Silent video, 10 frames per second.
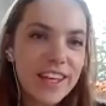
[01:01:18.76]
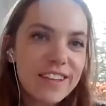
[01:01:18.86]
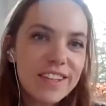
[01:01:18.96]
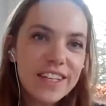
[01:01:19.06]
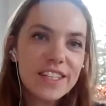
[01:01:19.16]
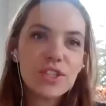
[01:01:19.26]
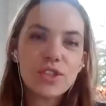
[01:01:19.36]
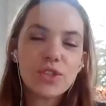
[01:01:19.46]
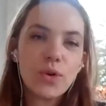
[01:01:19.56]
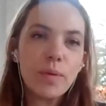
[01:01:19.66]
indeed it's
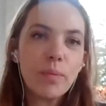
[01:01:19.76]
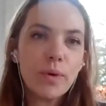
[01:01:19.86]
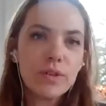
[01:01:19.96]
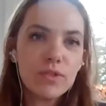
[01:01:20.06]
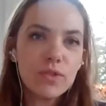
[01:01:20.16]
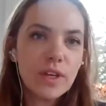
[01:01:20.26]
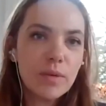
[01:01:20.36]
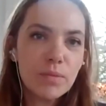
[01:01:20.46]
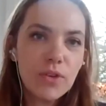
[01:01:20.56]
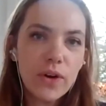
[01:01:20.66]
so important to
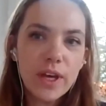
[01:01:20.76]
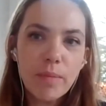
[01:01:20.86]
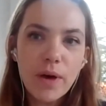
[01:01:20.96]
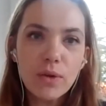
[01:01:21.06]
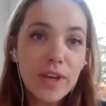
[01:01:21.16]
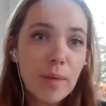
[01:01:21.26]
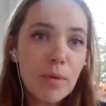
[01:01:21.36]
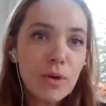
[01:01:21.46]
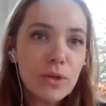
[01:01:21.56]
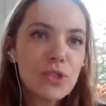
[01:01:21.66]
keep talking about
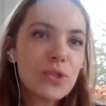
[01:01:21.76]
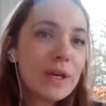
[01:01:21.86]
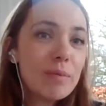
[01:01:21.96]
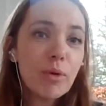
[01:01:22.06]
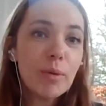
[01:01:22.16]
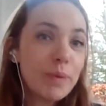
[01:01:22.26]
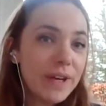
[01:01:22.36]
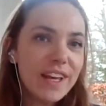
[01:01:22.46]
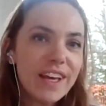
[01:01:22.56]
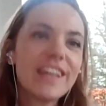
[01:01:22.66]
chemicals, to keep
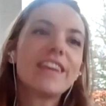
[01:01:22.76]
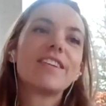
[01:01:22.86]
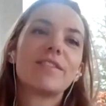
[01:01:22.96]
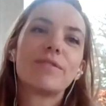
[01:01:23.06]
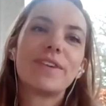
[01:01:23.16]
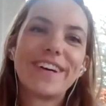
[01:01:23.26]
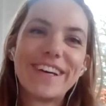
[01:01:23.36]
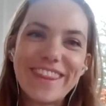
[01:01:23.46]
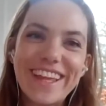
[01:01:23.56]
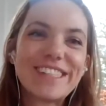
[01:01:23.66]
repeating.
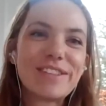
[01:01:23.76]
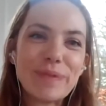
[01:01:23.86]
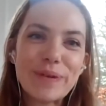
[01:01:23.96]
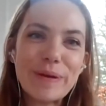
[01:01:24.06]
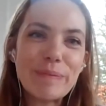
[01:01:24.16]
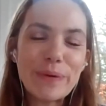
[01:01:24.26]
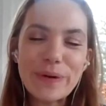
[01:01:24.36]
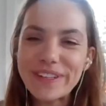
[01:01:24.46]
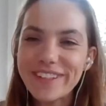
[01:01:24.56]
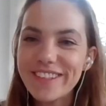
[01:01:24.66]
That's really
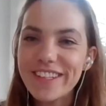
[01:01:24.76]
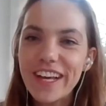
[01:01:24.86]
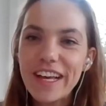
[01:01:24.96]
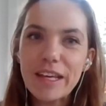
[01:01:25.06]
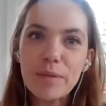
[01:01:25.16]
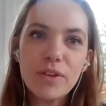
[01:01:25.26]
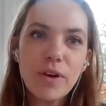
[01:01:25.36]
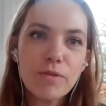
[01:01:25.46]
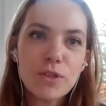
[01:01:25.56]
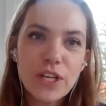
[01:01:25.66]
important. Keep the
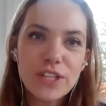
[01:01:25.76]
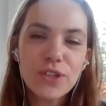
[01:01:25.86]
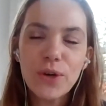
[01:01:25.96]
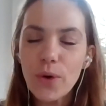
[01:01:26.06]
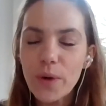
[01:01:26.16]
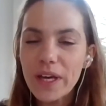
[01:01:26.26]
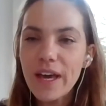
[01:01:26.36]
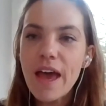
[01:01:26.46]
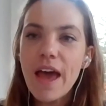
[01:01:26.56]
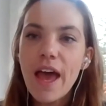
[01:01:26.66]
conversation going.
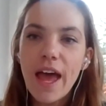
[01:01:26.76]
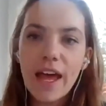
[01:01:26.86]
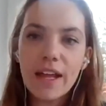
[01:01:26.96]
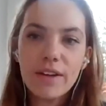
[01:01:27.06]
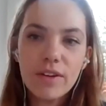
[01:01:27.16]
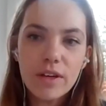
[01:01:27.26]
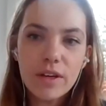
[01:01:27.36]
And